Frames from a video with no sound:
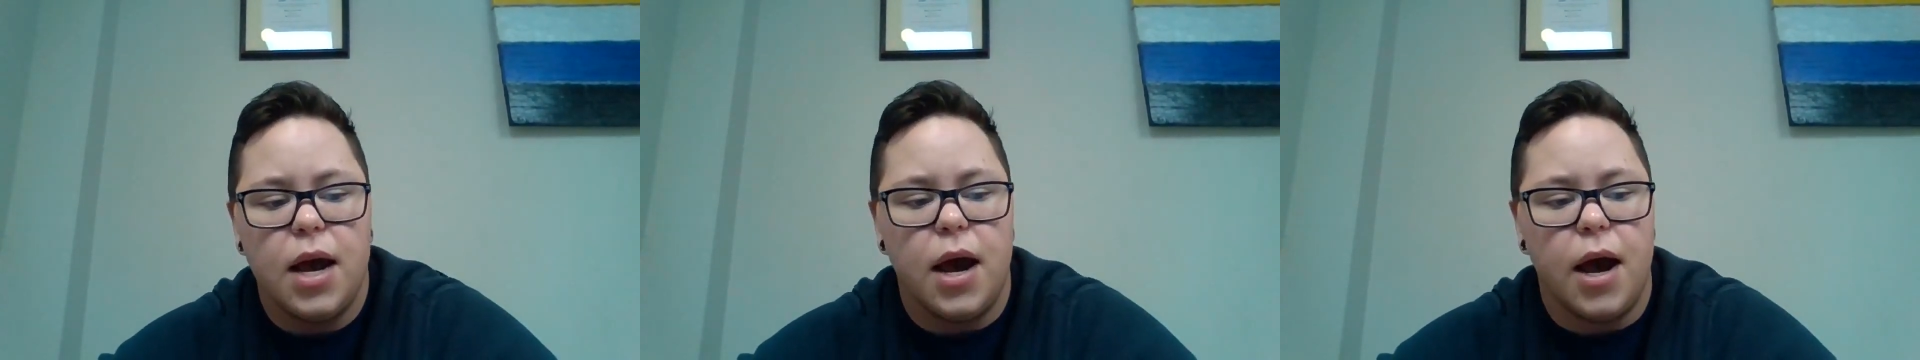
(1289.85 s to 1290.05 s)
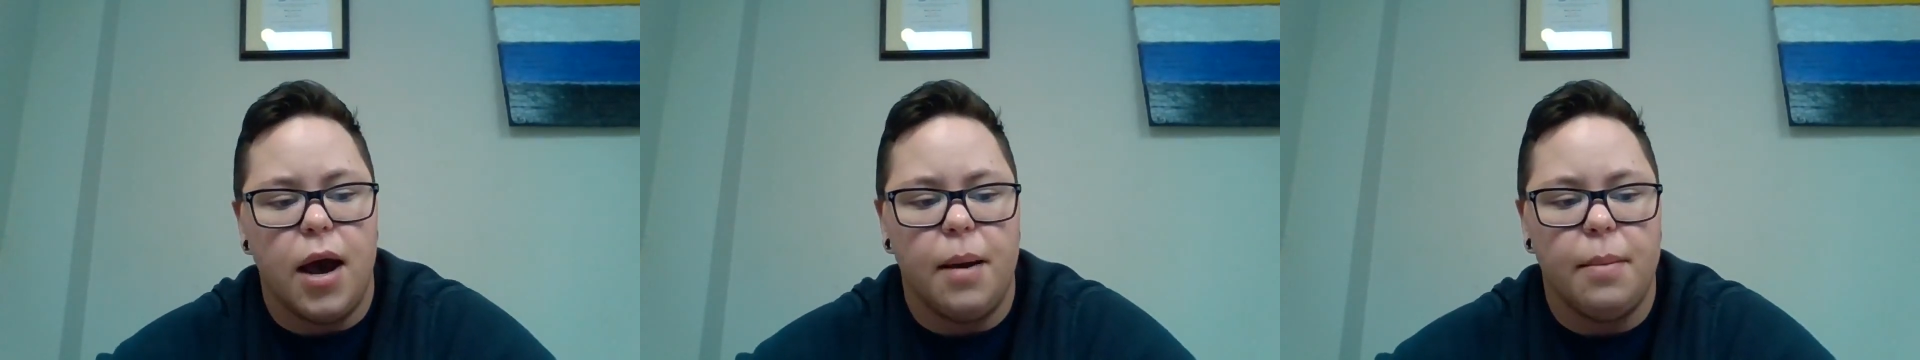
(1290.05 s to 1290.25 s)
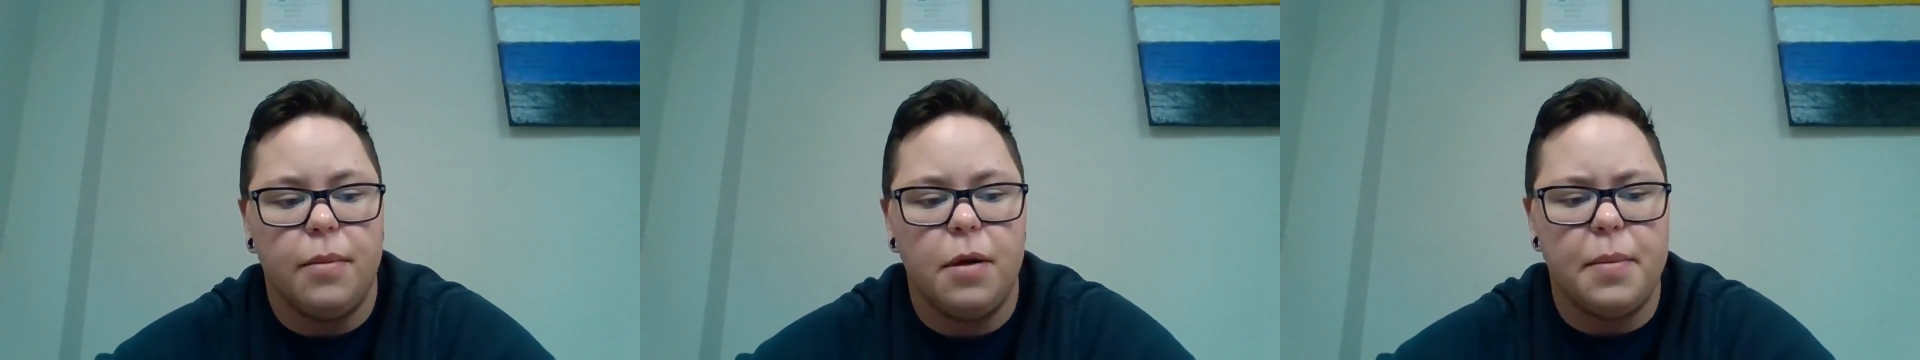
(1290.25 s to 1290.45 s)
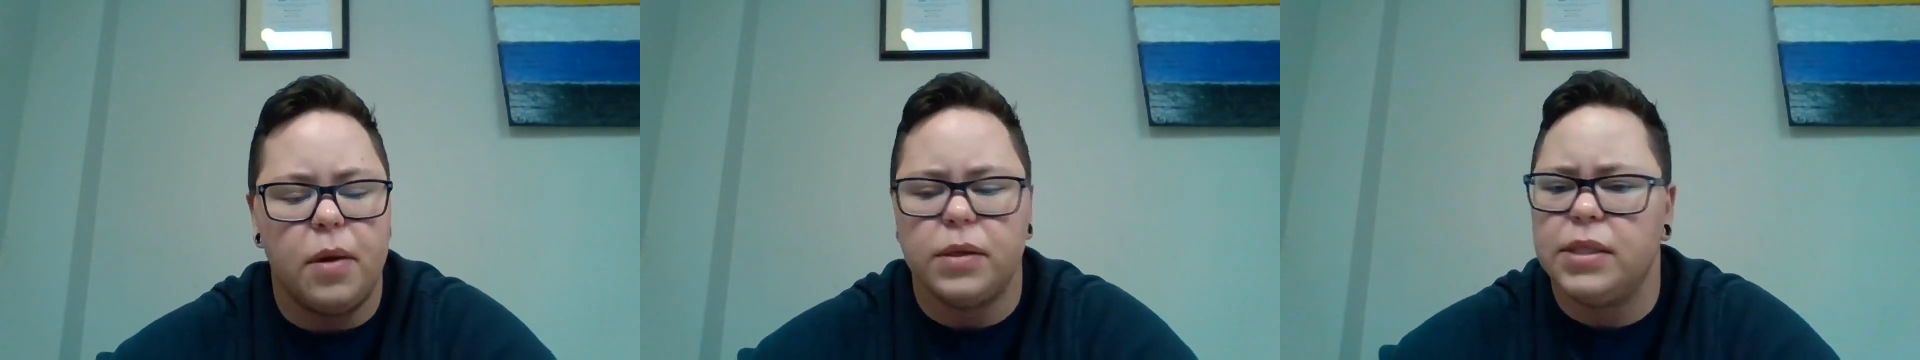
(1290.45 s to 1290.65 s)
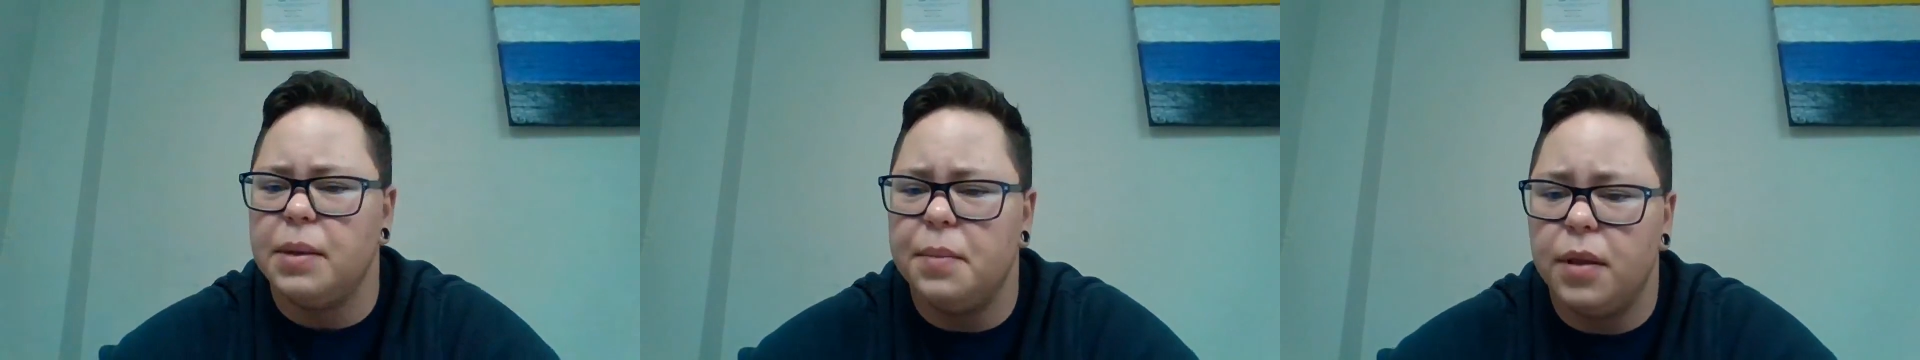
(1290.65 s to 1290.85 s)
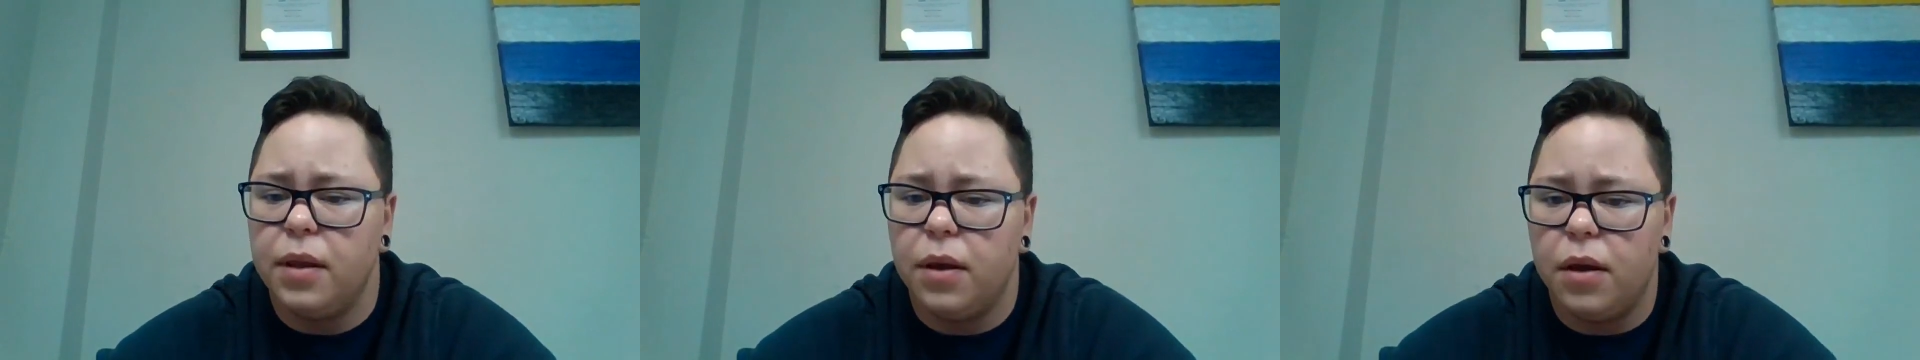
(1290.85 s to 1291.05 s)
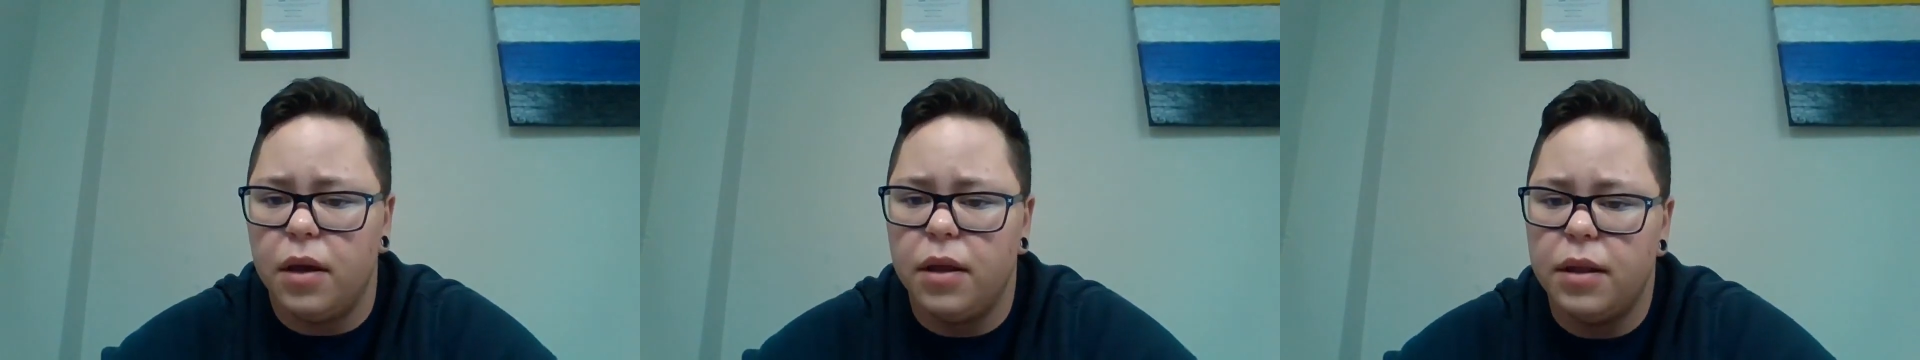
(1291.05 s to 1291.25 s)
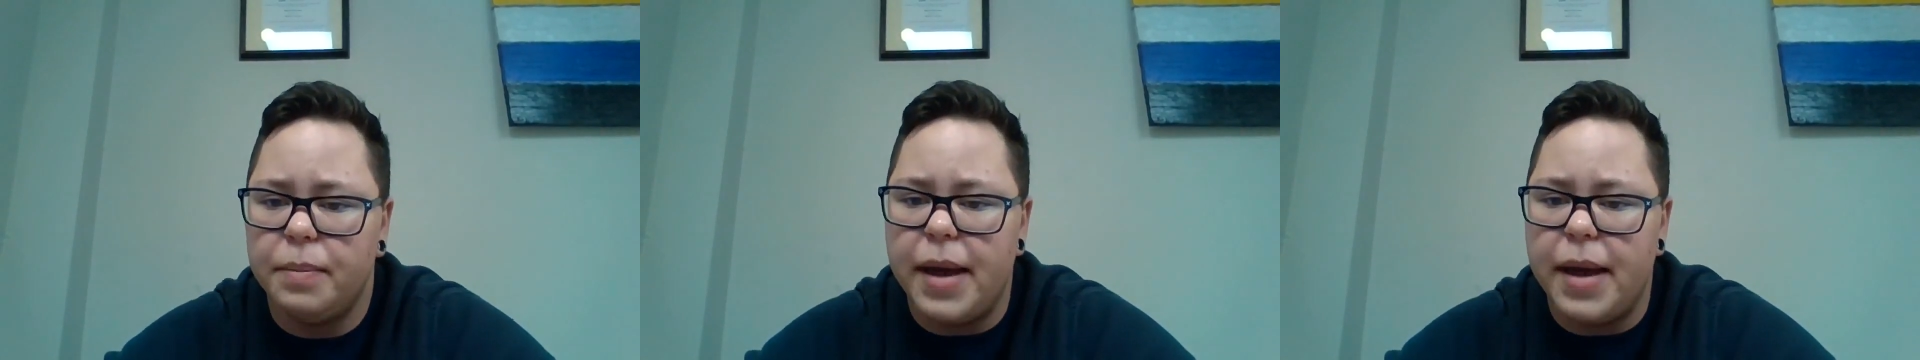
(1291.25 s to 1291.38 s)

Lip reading: about some of the